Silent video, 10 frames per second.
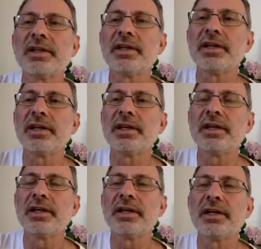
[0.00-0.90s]

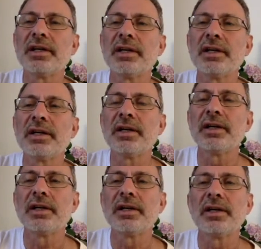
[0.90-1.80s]

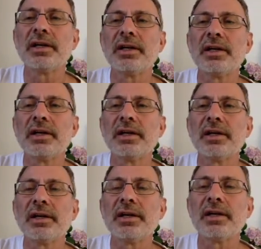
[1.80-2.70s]

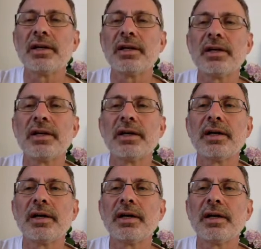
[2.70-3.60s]

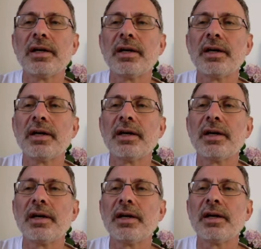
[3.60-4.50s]

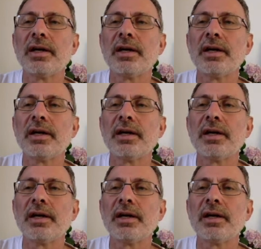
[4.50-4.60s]
Nobody speaks.